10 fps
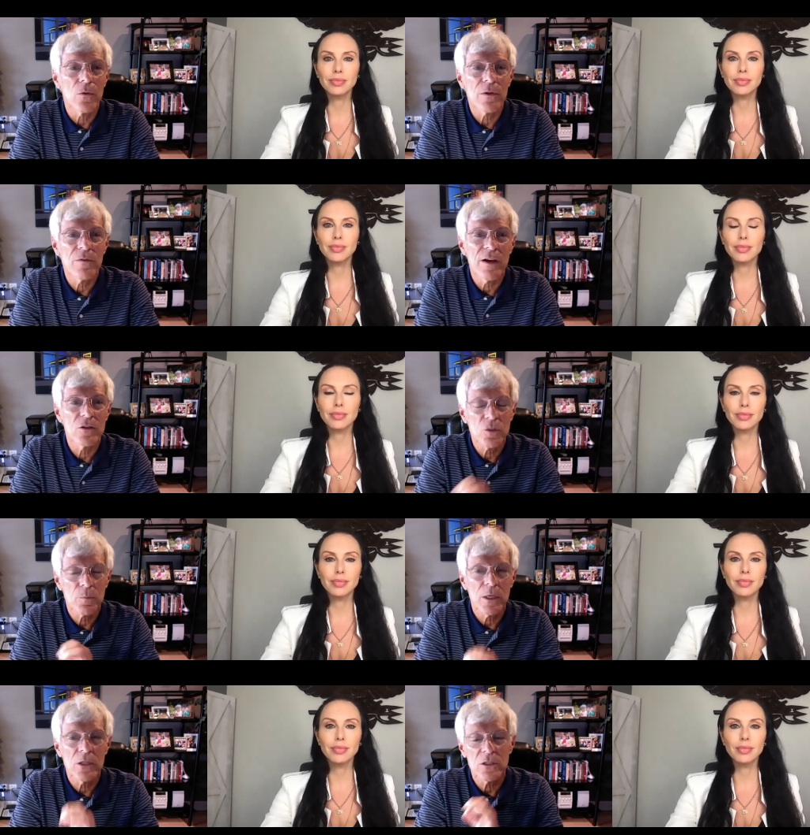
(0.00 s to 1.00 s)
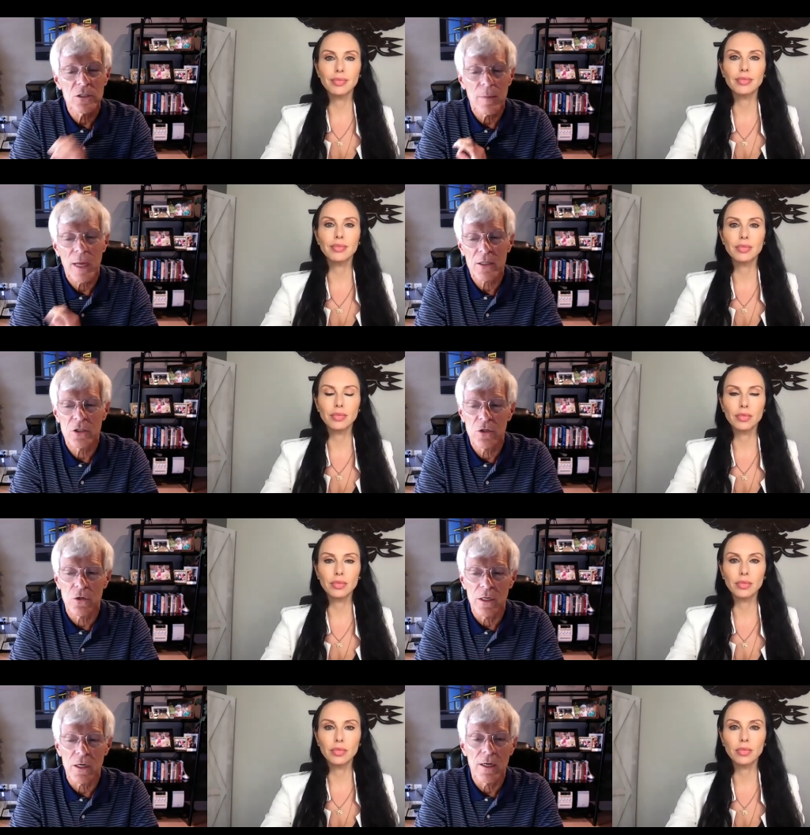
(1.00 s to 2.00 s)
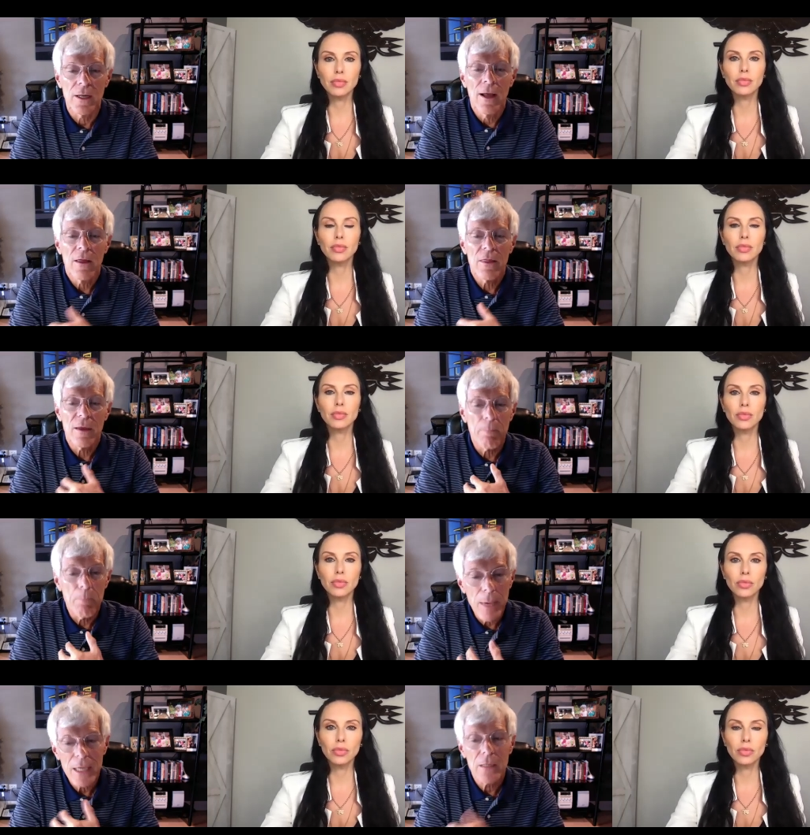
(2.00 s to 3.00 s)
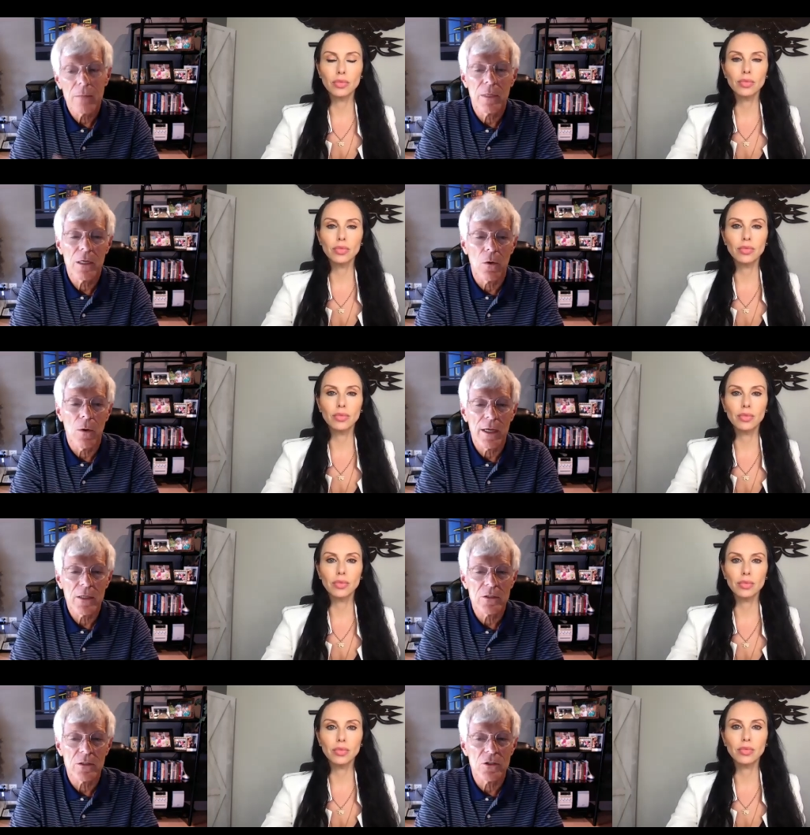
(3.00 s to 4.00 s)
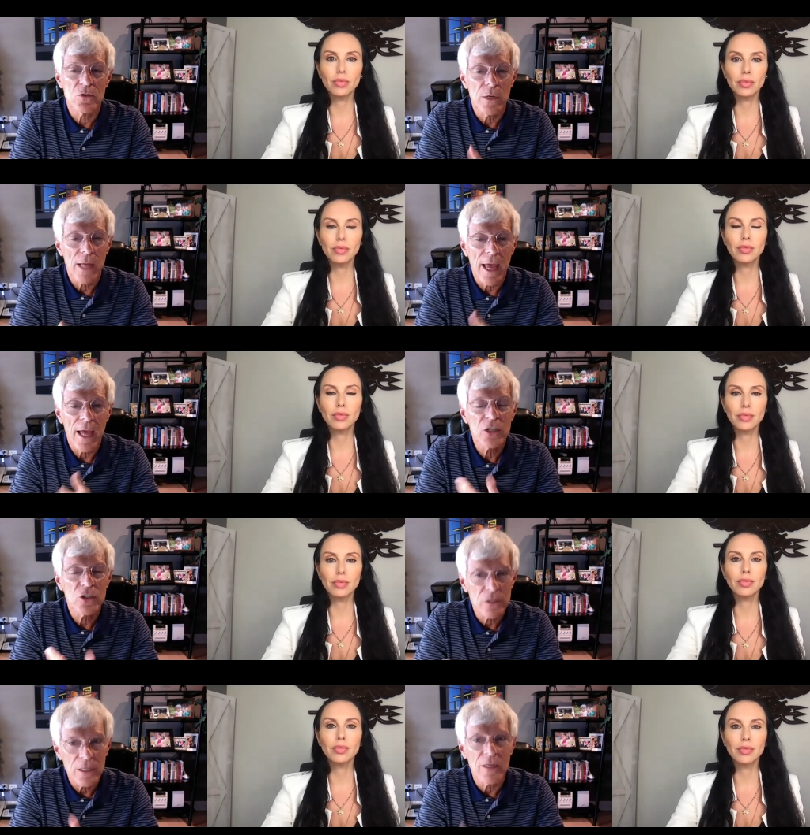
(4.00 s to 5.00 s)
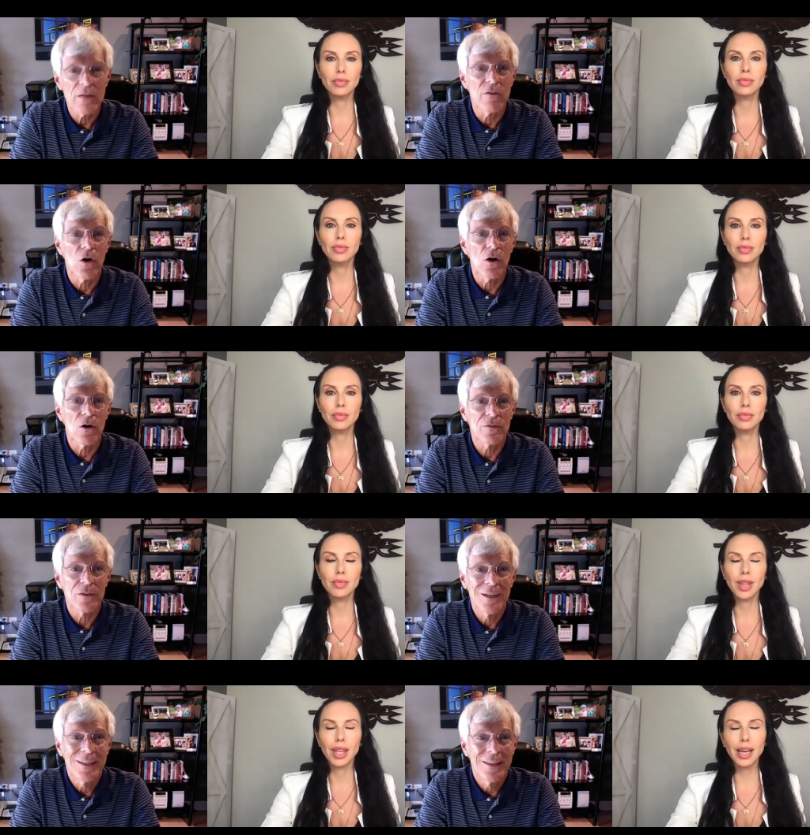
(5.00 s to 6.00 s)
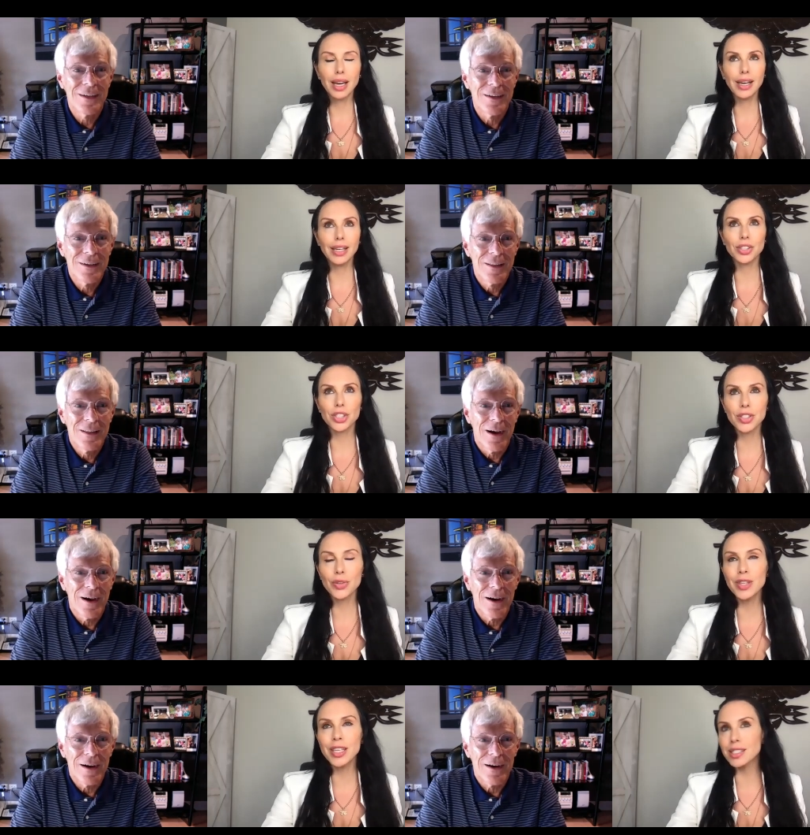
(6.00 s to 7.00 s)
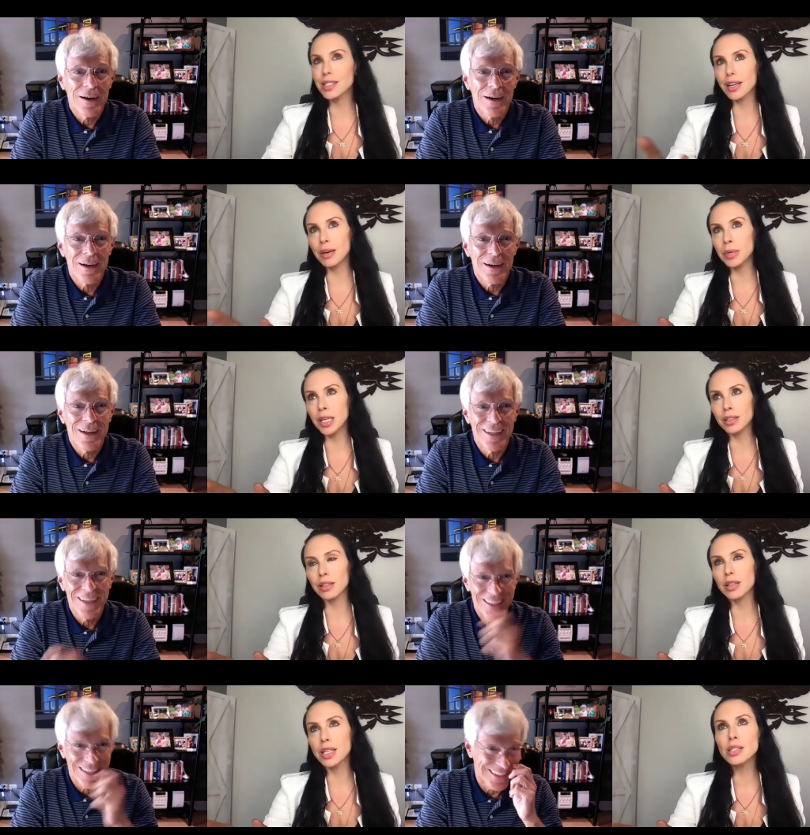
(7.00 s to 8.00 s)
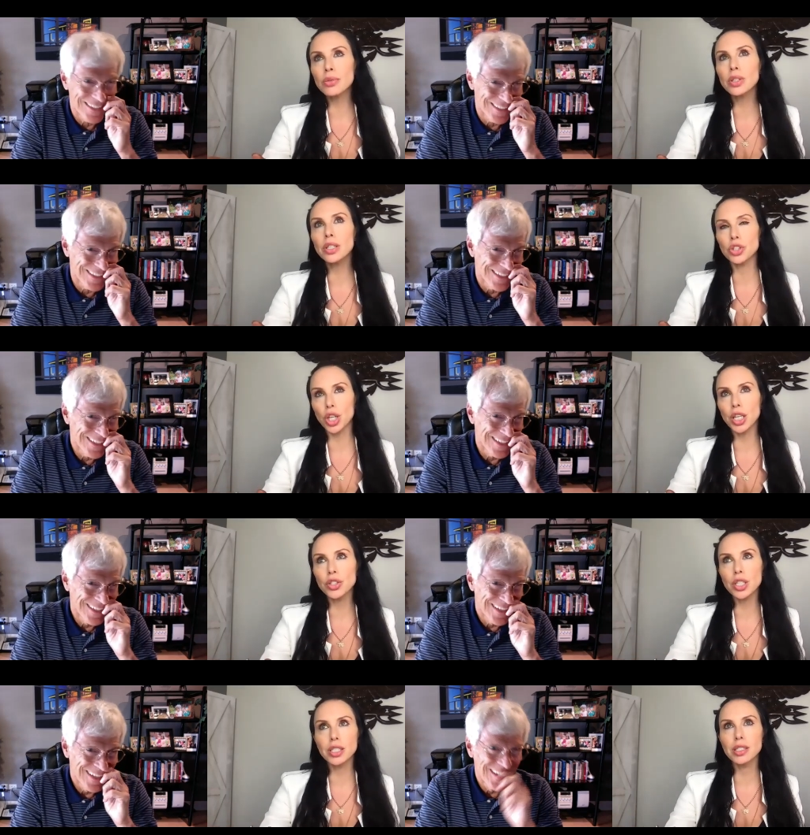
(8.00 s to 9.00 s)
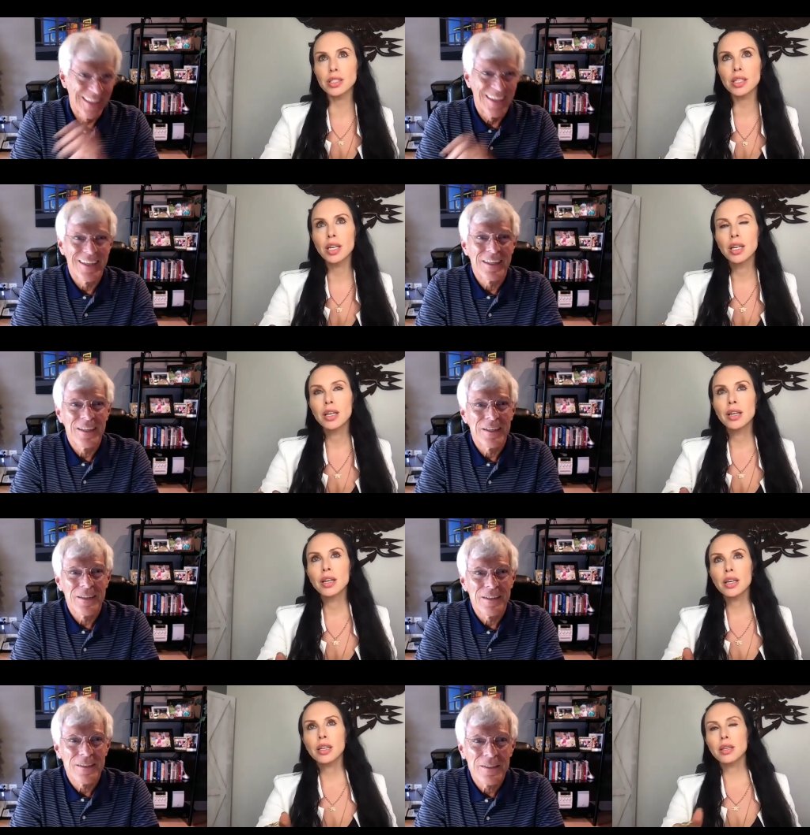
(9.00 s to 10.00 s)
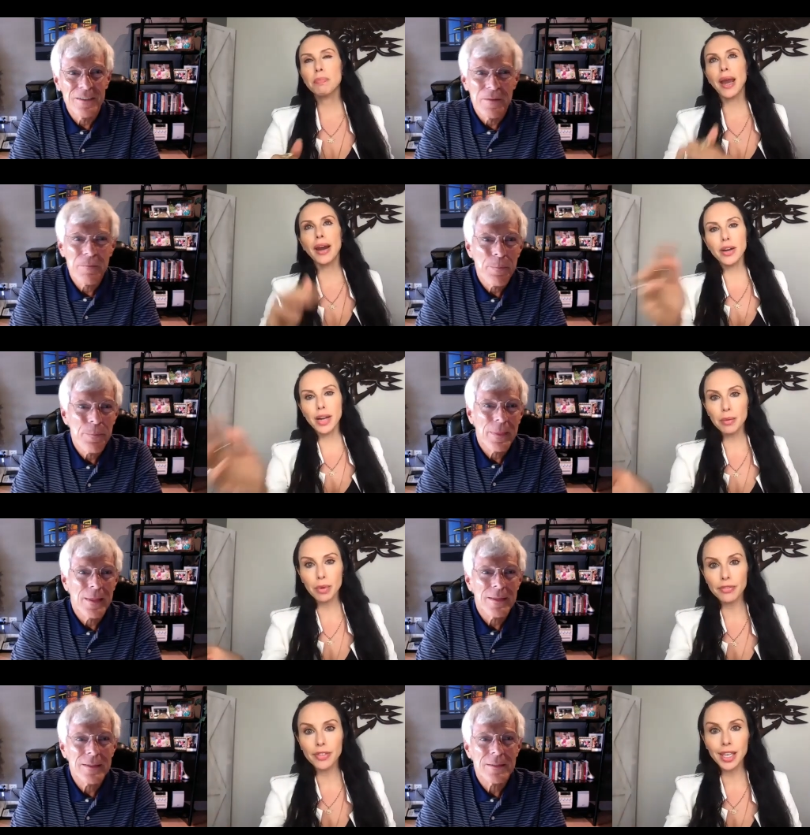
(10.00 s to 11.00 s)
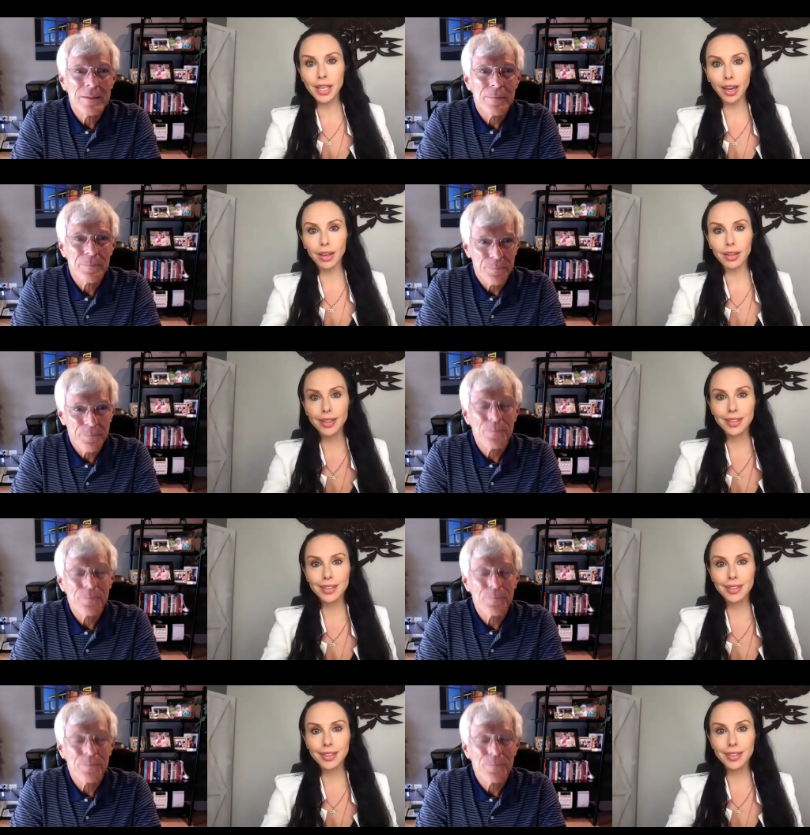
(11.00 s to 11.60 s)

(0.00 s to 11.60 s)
Speaker 1: found species of bacteria that make amino acids would actually evolve.
Speaker 2: Gosh. So this, I mean, this really changes the paradigm of thinking.